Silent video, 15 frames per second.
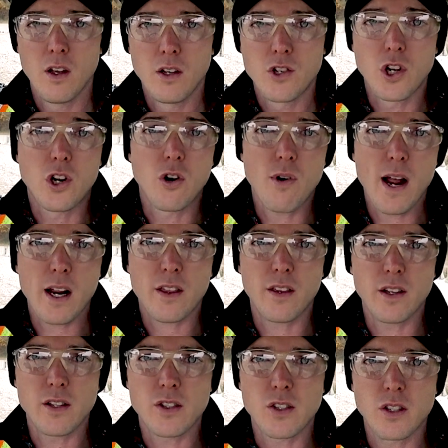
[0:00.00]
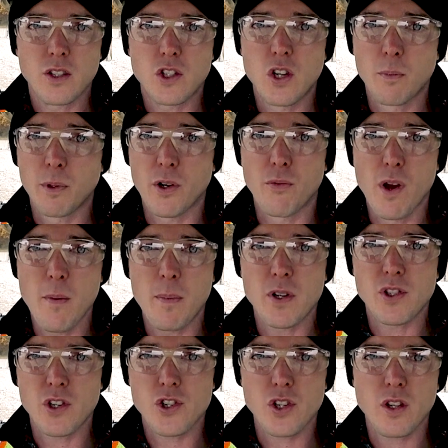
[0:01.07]
To correct this, simply
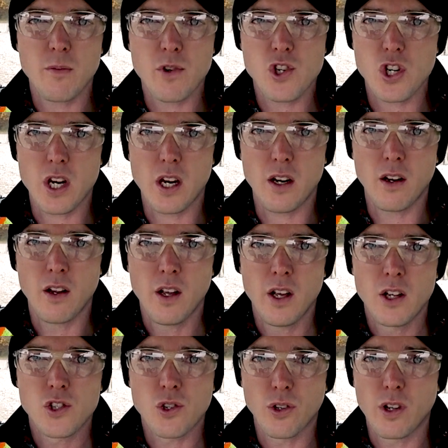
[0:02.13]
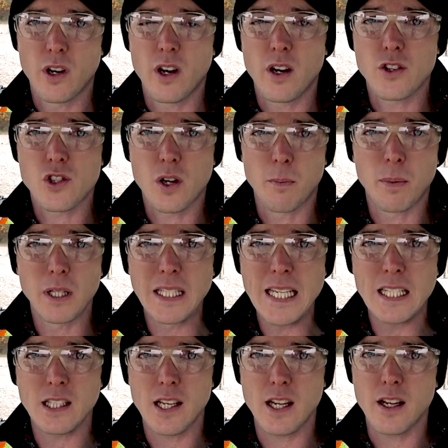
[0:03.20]
reposition the machine so that it is
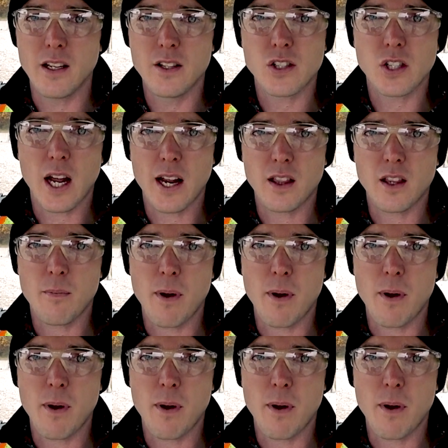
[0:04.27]
completely inside the